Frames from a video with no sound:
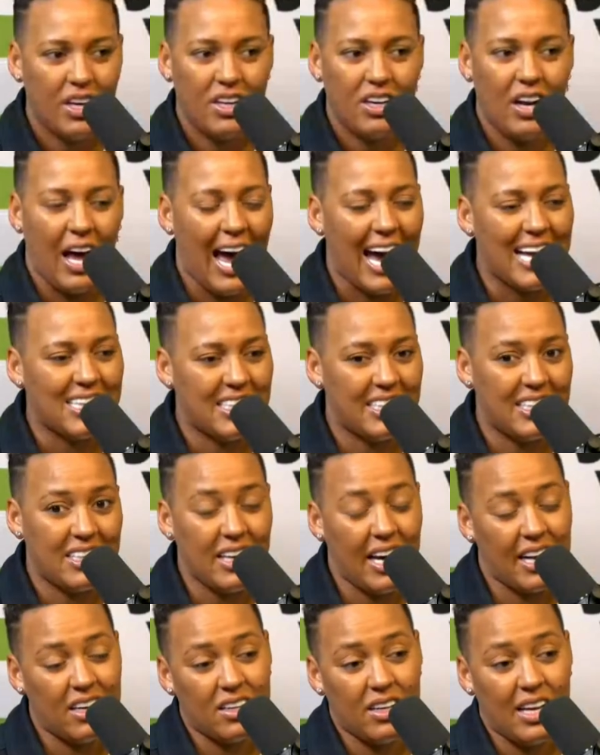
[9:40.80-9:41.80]
like adding
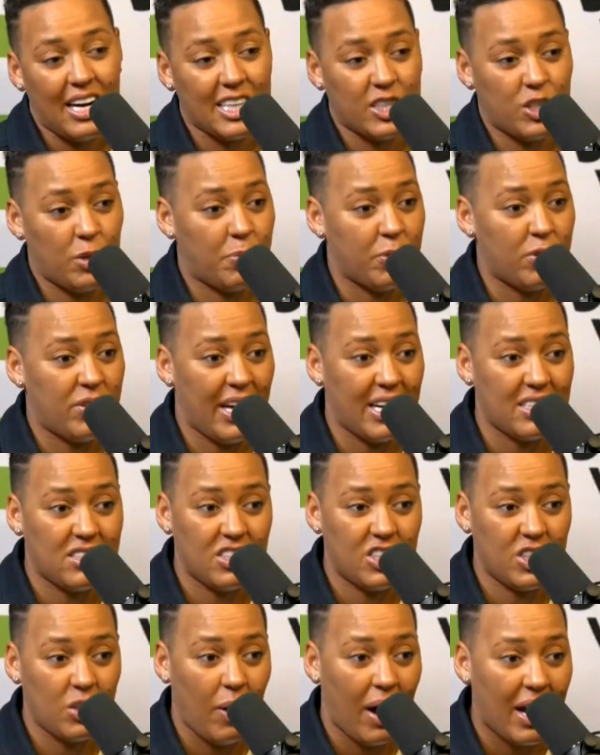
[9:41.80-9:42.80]
and Alexia Putellas
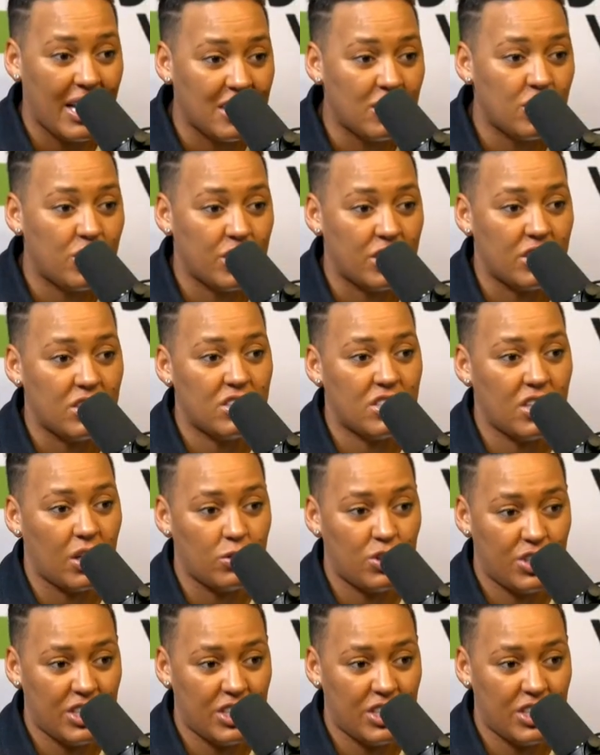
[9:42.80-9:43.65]
is still out injured, so mm.